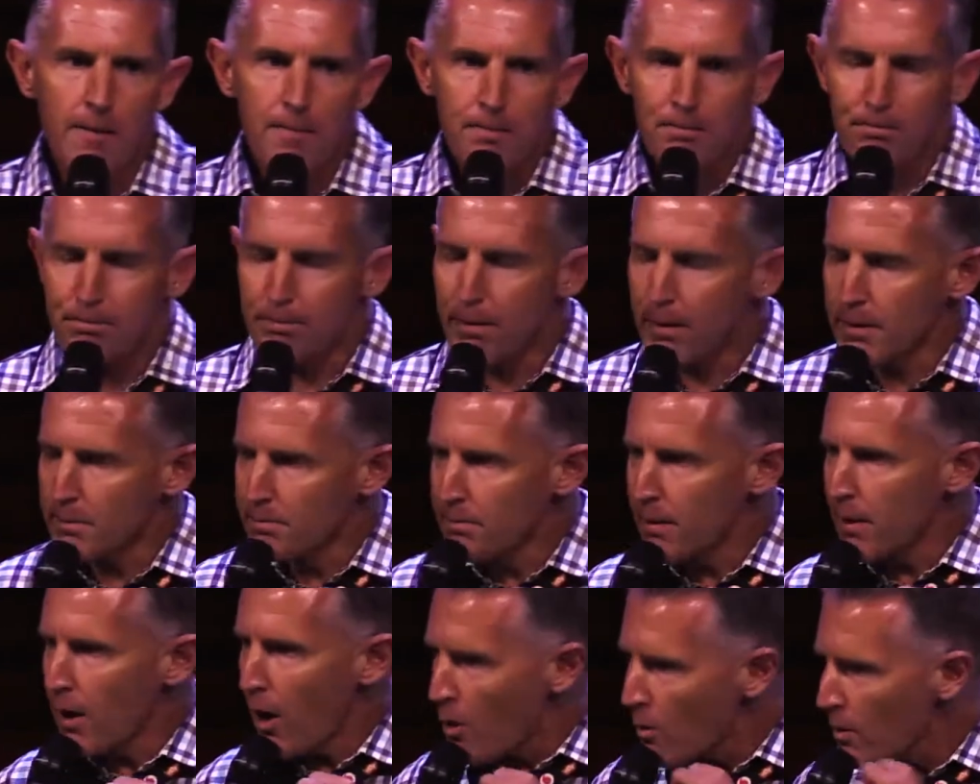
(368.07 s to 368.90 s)

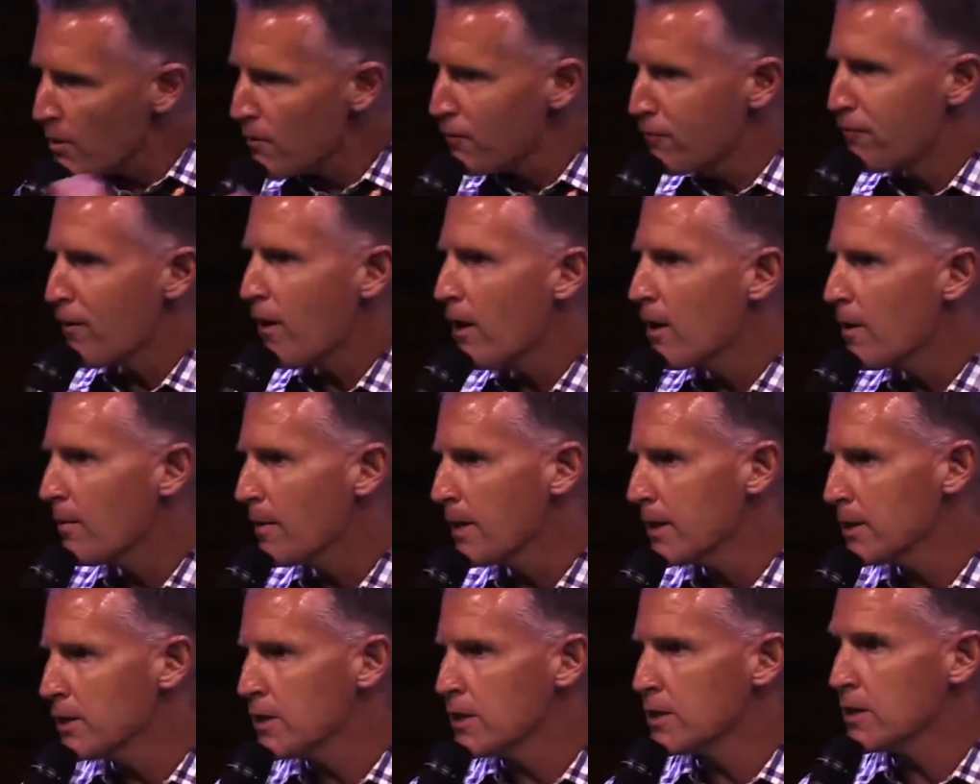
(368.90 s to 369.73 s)
but are we
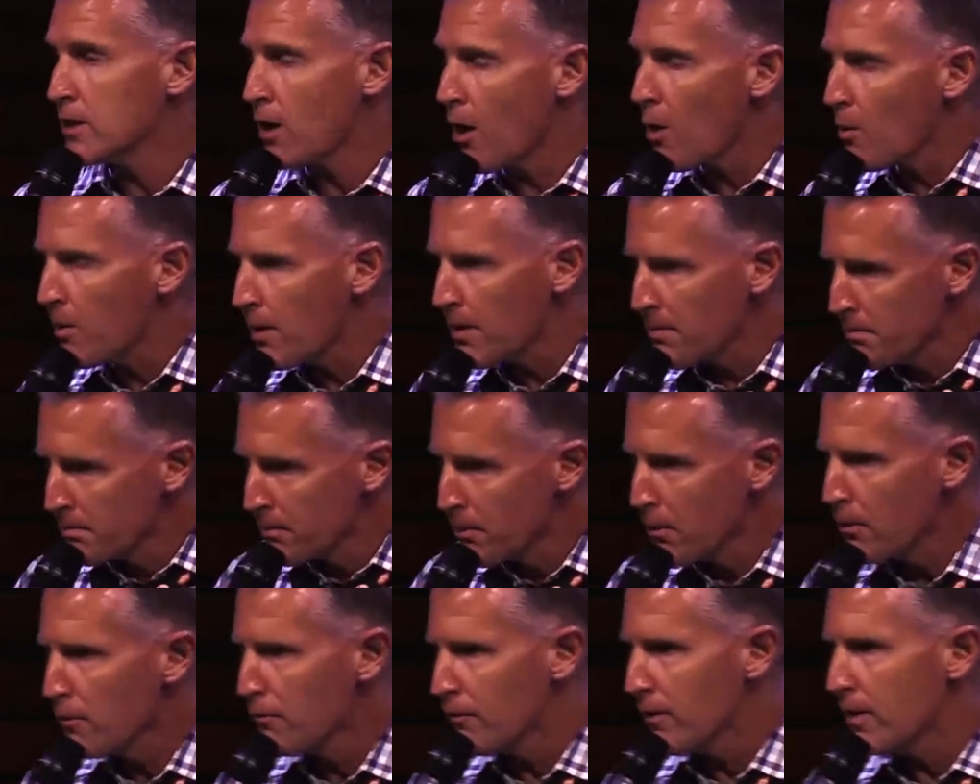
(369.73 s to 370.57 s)
following Jesus? Are we
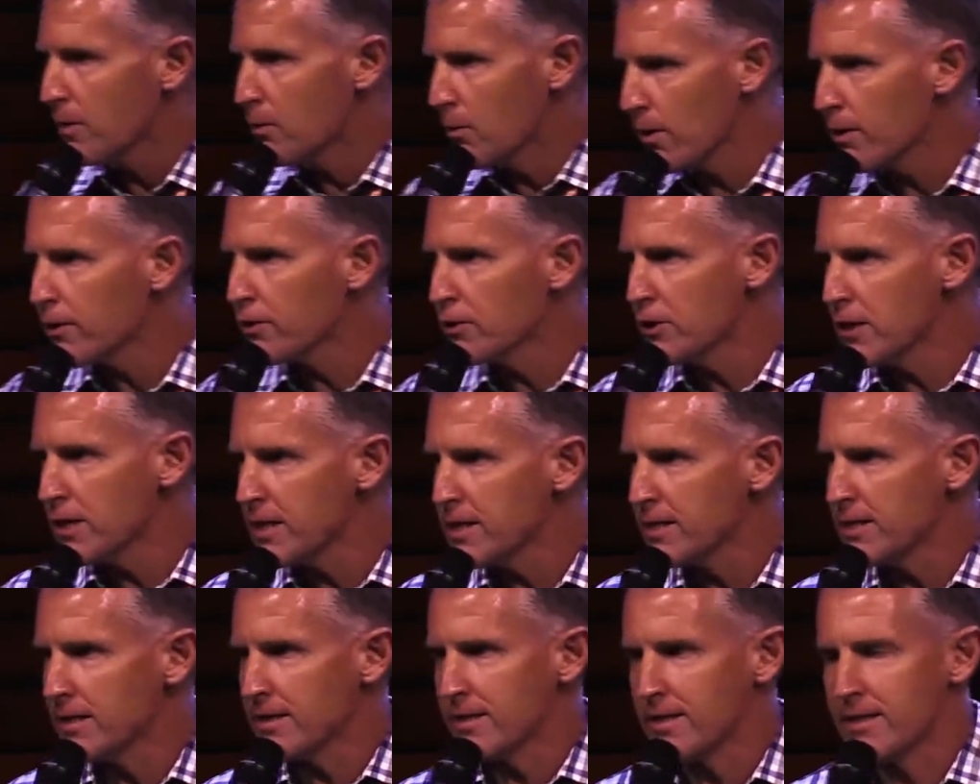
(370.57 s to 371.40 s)
moving with
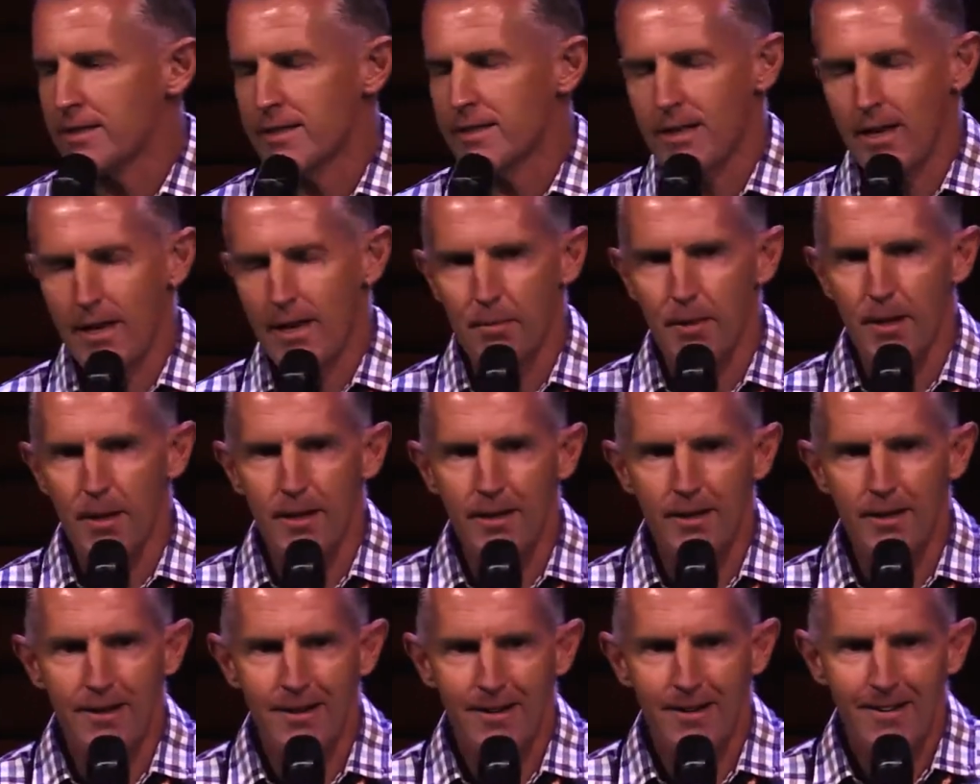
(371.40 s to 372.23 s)
Jesus? Amen.